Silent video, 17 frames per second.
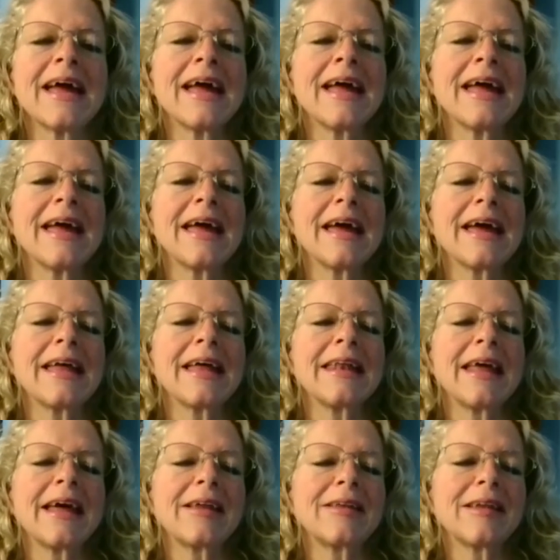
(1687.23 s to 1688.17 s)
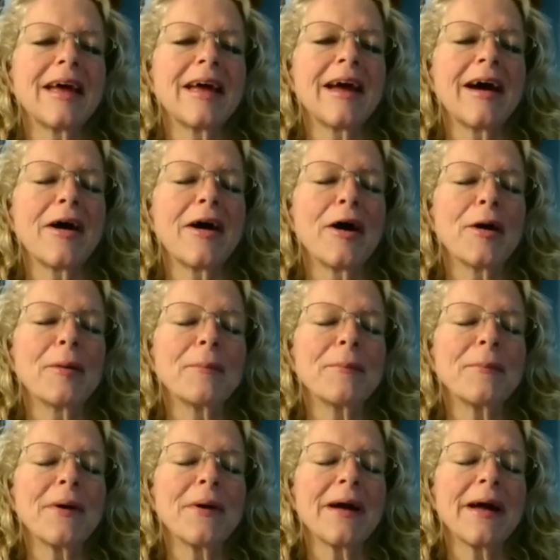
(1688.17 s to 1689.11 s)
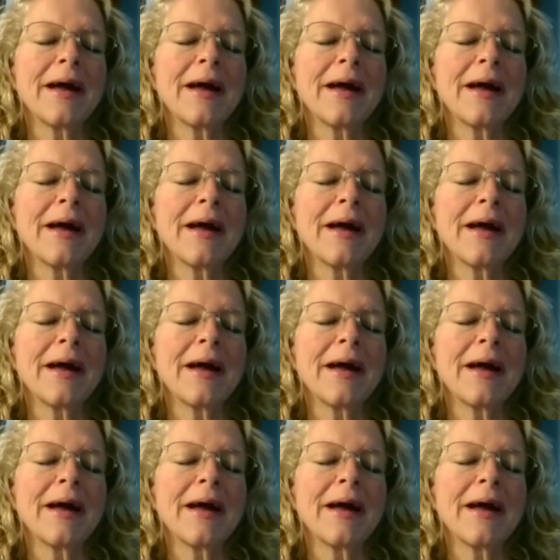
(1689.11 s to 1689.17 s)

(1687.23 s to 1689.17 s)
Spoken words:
And that's on